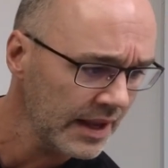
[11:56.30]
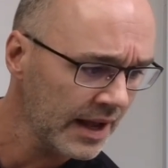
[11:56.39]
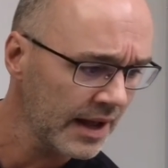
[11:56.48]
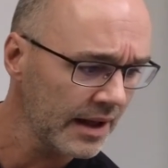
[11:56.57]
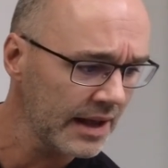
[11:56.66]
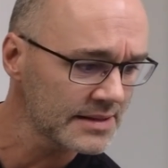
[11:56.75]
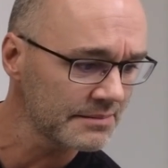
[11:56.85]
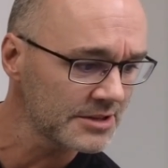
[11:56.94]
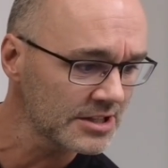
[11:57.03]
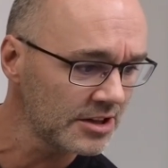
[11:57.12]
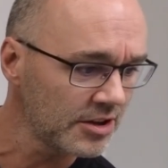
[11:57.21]
as I'm
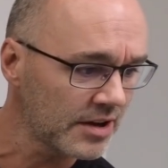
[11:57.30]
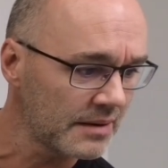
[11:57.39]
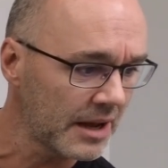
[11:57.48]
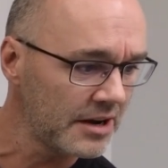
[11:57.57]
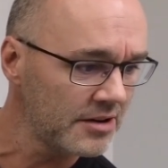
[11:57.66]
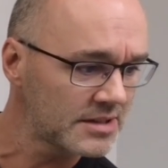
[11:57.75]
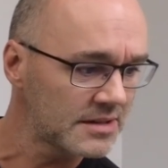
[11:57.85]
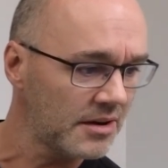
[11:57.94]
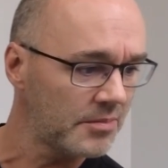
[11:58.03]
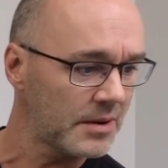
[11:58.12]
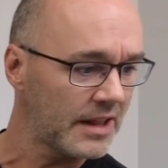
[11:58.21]
just looking at my notes
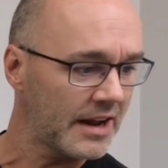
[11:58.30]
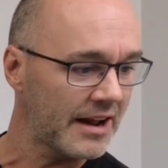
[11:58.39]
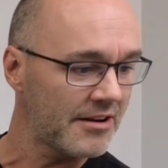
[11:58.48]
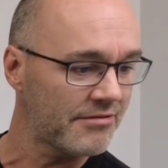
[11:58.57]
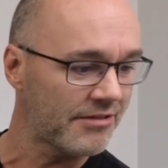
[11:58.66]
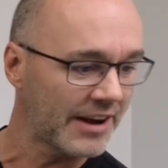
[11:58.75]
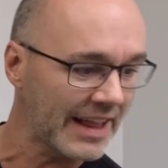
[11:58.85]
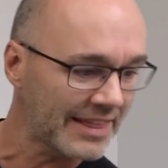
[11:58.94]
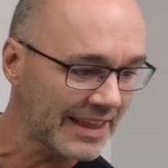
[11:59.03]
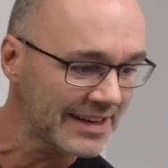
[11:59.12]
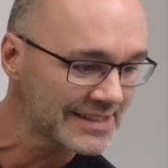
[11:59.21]
to open that I don't
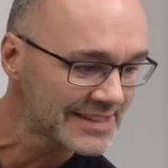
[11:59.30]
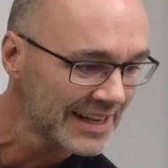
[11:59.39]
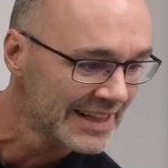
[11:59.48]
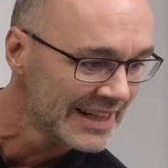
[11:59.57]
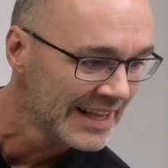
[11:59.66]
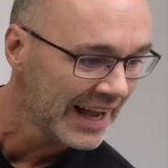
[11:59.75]
forget things,